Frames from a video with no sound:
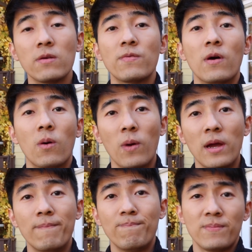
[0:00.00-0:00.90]
for a
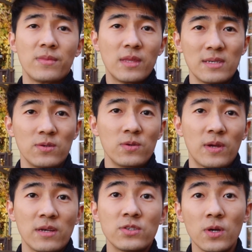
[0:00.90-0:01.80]
way that you
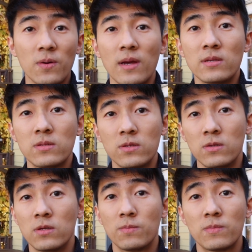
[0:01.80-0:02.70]
can showcase
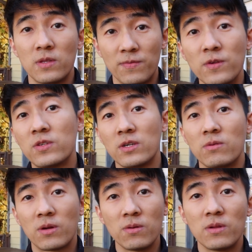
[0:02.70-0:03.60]
to the future
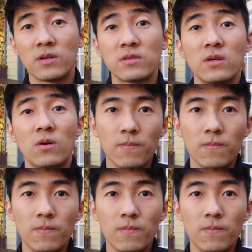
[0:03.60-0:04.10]
recruiters.